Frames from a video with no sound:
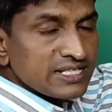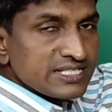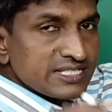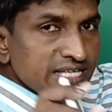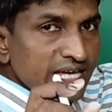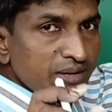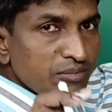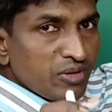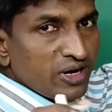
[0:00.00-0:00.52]
the
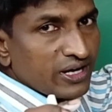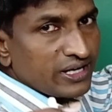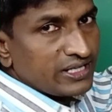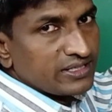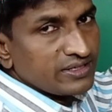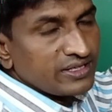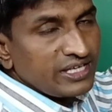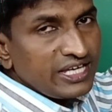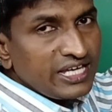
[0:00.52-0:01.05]
same
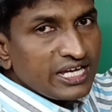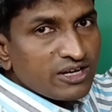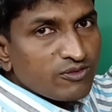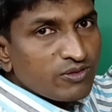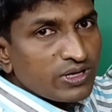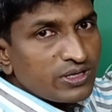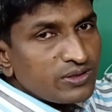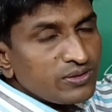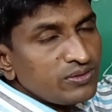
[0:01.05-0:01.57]
height
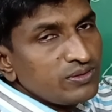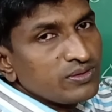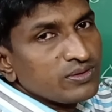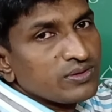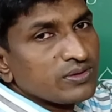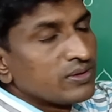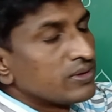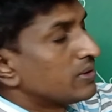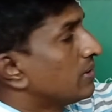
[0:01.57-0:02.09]
equal to
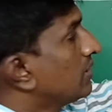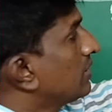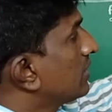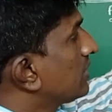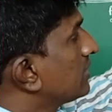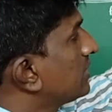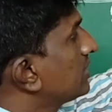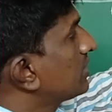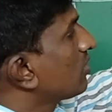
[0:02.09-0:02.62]

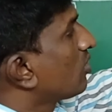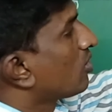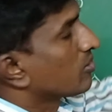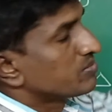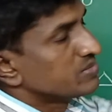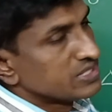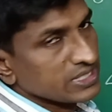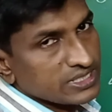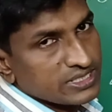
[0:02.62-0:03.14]
that
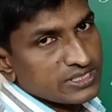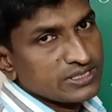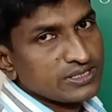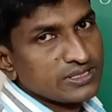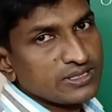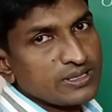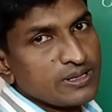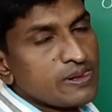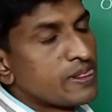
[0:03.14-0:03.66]
object.
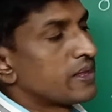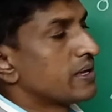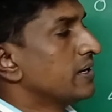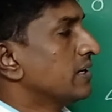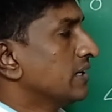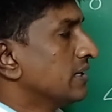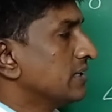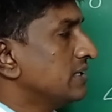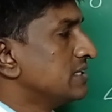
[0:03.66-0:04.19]

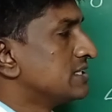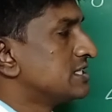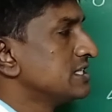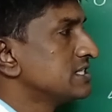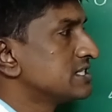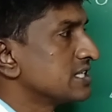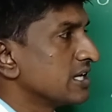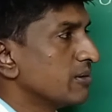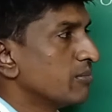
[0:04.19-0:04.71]
This
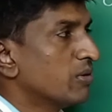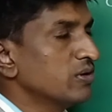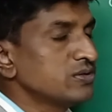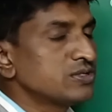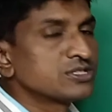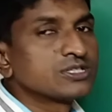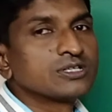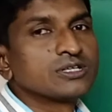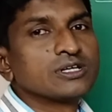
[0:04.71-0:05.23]
is
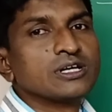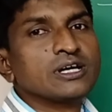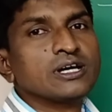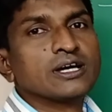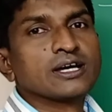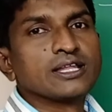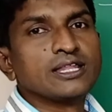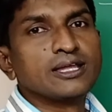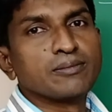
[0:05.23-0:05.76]
about
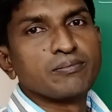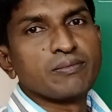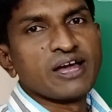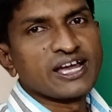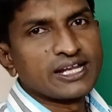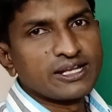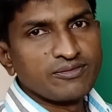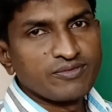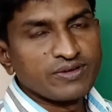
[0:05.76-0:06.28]
the
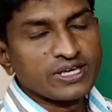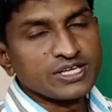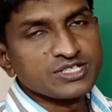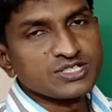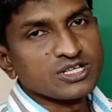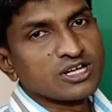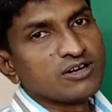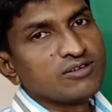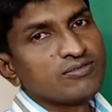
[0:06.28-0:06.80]

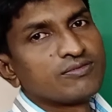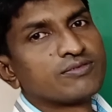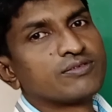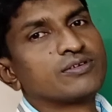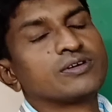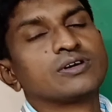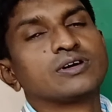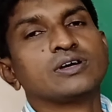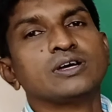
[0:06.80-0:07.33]
magnification of
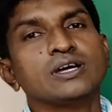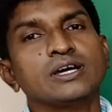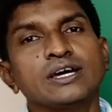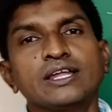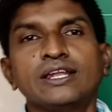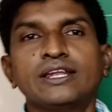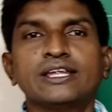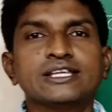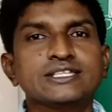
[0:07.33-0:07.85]

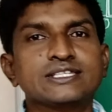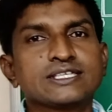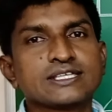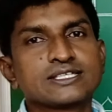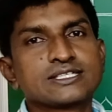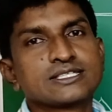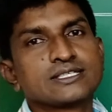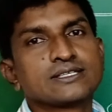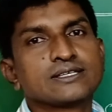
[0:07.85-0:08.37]

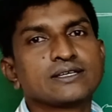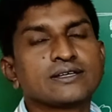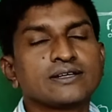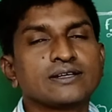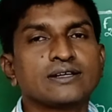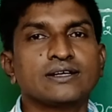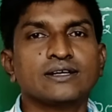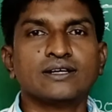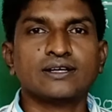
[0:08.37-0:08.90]
lenses.
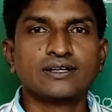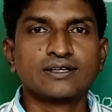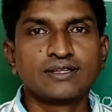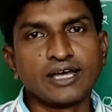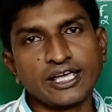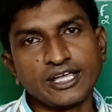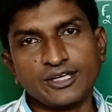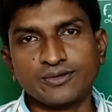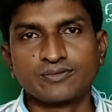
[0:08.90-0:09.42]

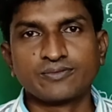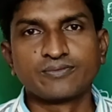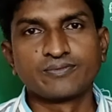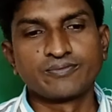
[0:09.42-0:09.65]
Thank you.